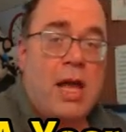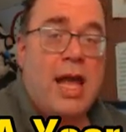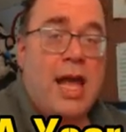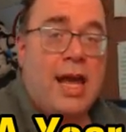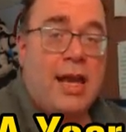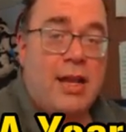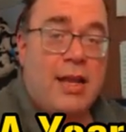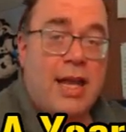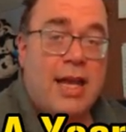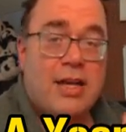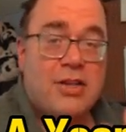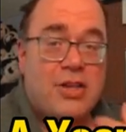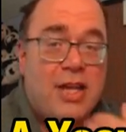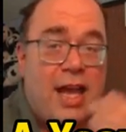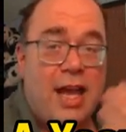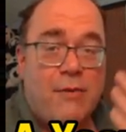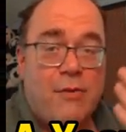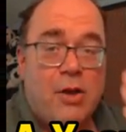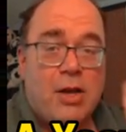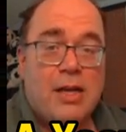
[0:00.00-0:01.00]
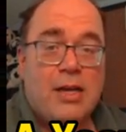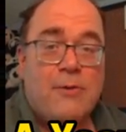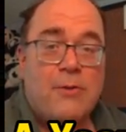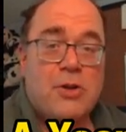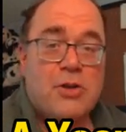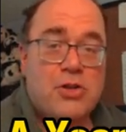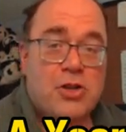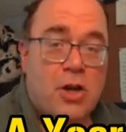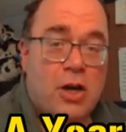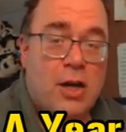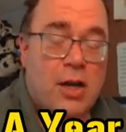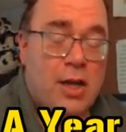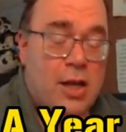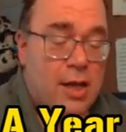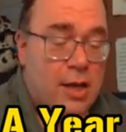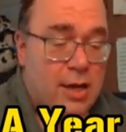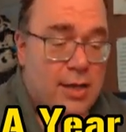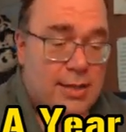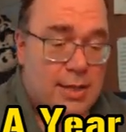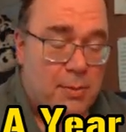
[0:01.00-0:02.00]
And I'll actually have on a different shirt
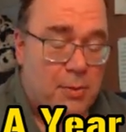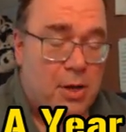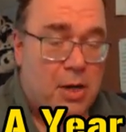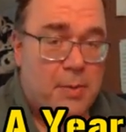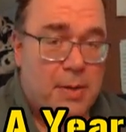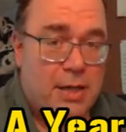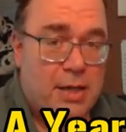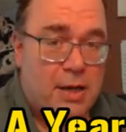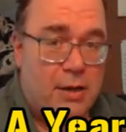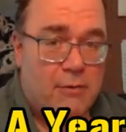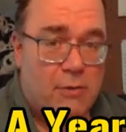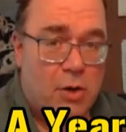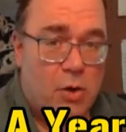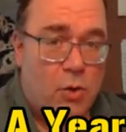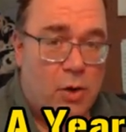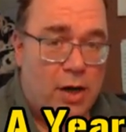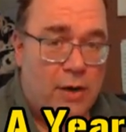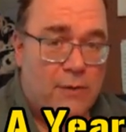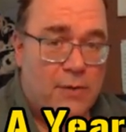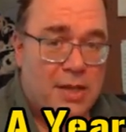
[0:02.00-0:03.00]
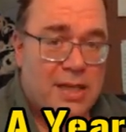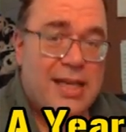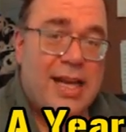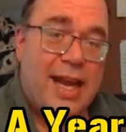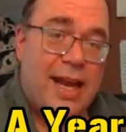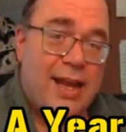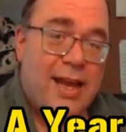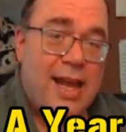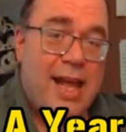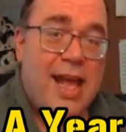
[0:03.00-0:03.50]
because I'm going to be done recording for the day.